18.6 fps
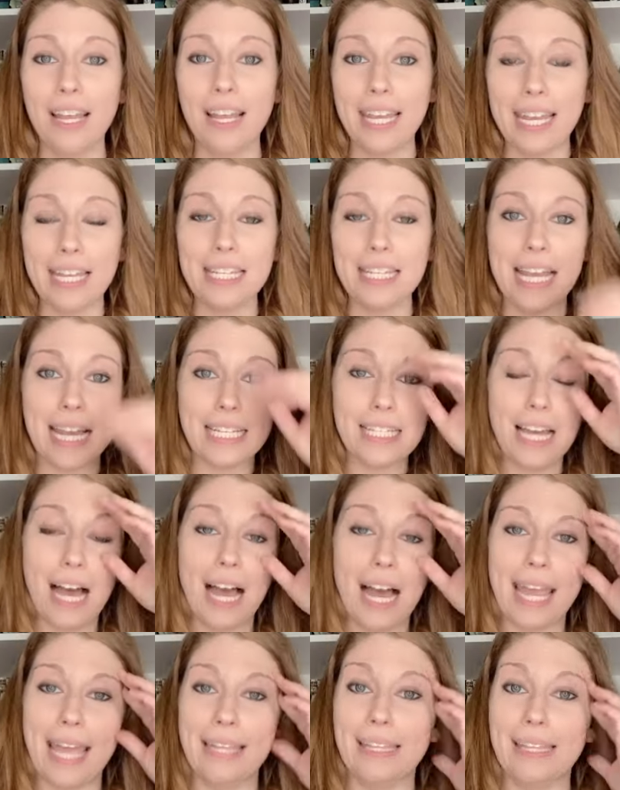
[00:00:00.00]
in
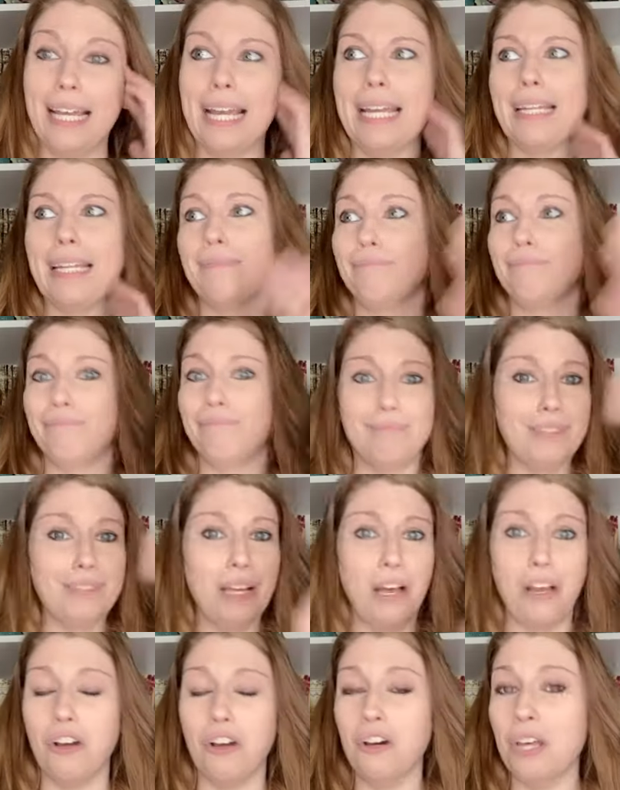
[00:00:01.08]
TikTok, and like
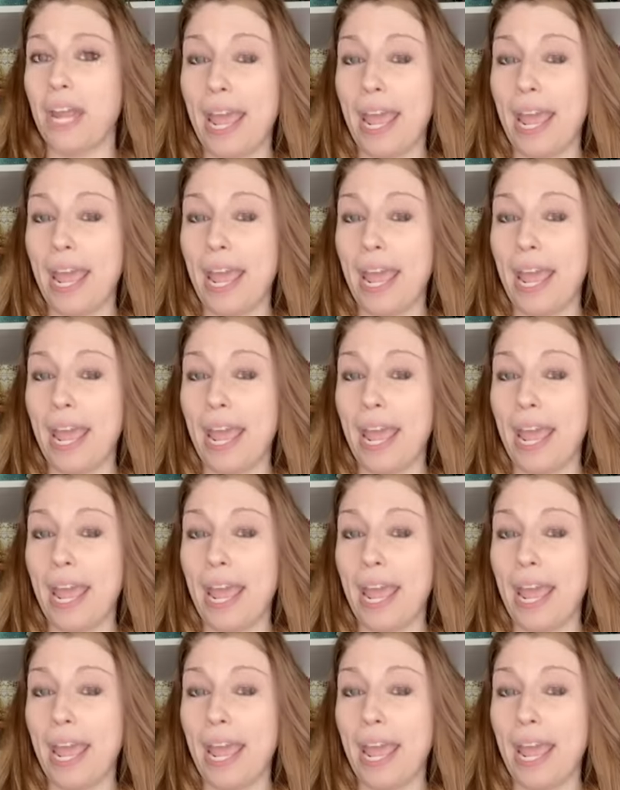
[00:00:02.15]
a good